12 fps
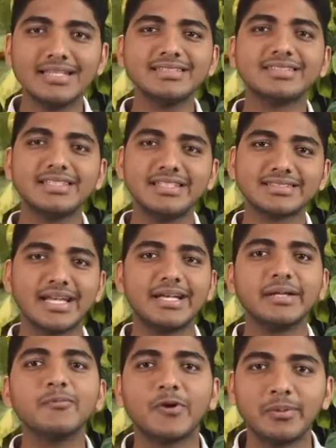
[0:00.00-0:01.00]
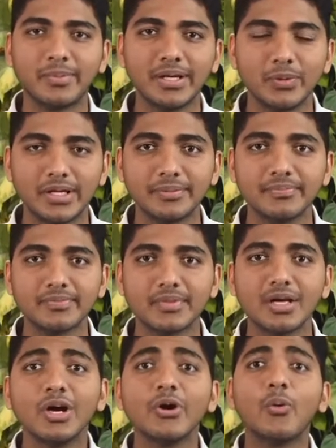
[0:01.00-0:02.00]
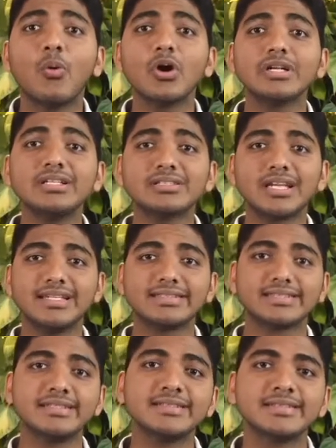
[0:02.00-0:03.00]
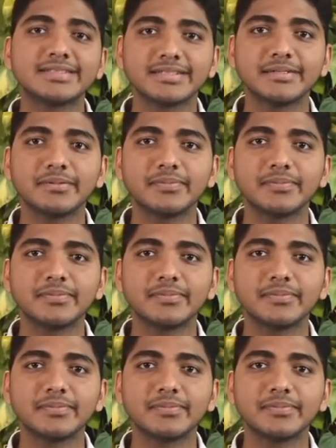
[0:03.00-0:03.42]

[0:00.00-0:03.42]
us see this item one by one. What is license?